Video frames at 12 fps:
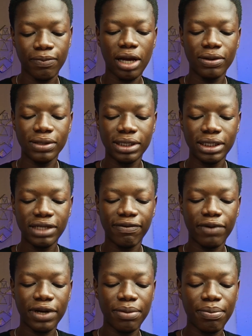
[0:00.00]
Now, since I've
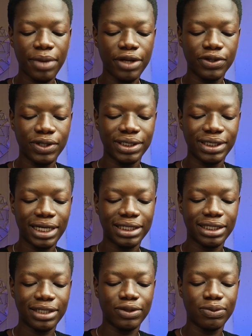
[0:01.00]
already made
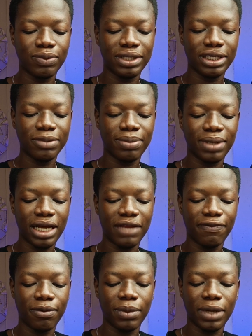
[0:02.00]
transactions with this
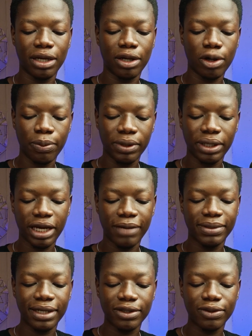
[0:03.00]
platform like a couple
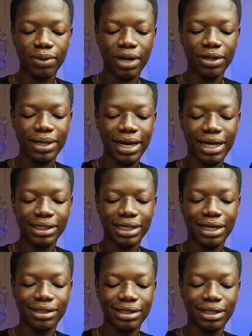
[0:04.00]
times, that is why you guys
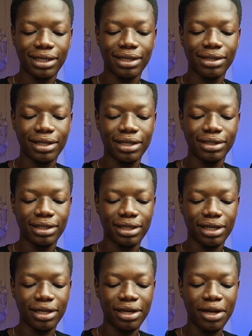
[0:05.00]
are seeing these
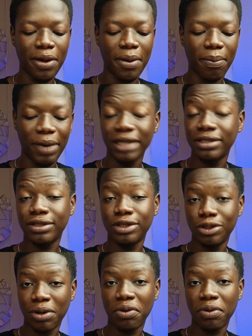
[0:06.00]
here. But
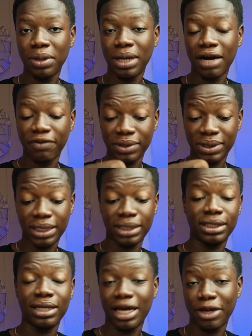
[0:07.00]
you are going to have your
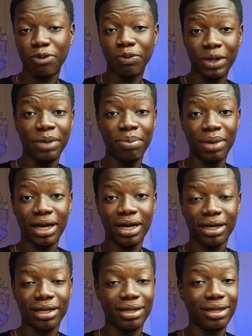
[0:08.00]
section like really
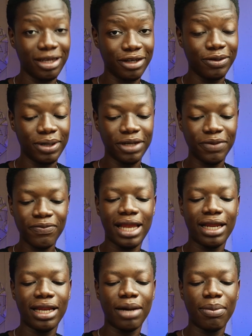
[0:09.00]
blank, literally.
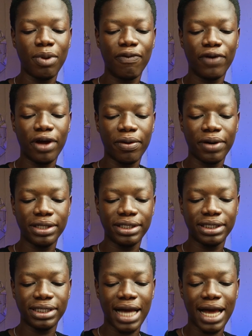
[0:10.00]
And the number of
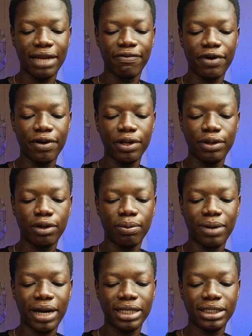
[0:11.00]
currencies at the very top
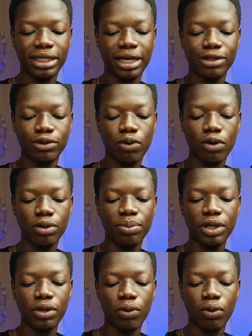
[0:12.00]
right here is going to
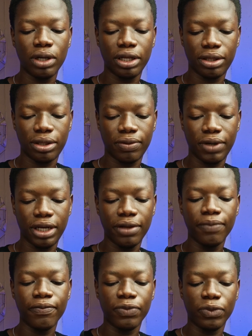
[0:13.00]
be only 3.
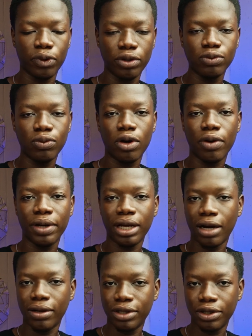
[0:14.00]
Don't worry,
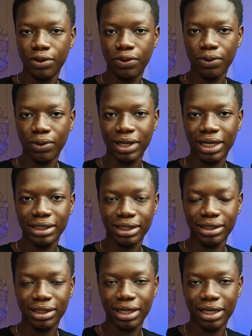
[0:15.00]
I'll take you through that
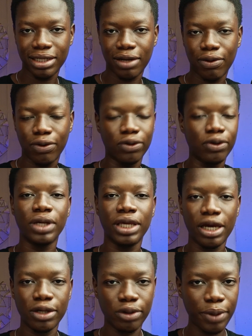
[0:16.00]
section later on. So
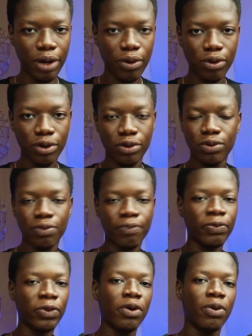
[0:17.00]
here's what we are going to do.
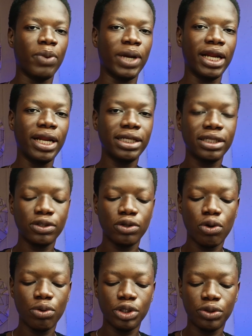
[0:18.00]
Rather than just
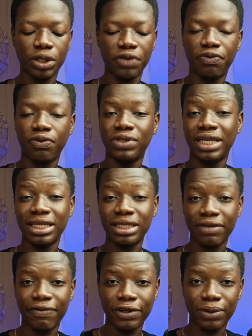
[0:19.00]
going straight forward to
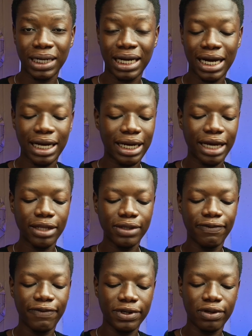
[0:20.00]
getting the virtual card, I need
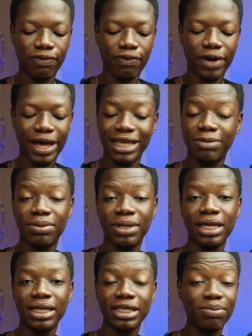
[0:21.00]
to first of all
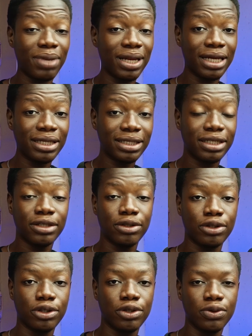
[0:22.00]
explain this balance section
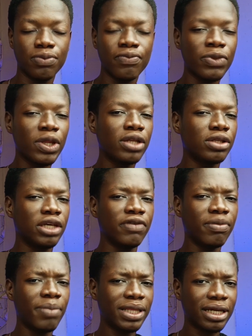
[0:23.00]
to you to give
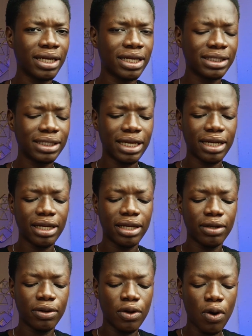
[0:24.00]
you a better
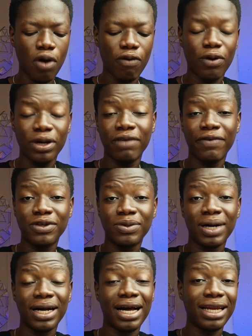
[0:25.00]
understanding of what the
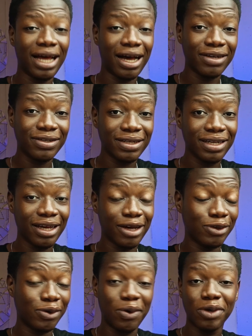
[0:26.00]
virtual card actually
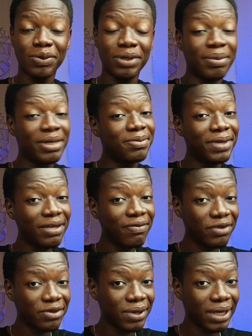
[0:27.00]
is. Or when I'm explaining the
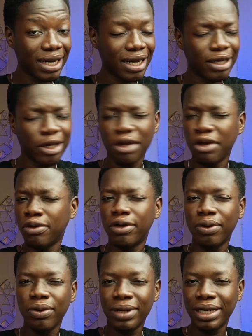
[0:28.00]
virtual card, you're
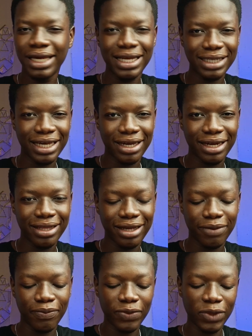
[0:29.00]
not going to get
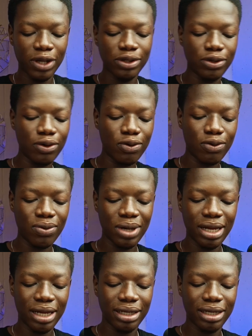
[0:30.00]
anything. So
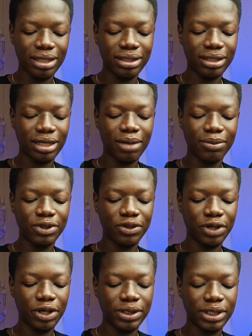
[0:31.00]
let's come
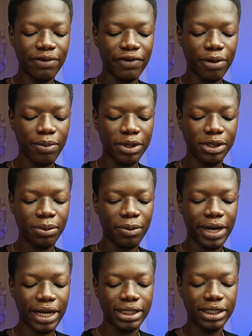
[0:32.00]
straight to the very bottom
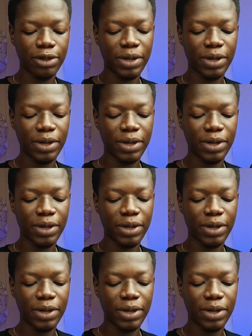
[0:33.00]
right here.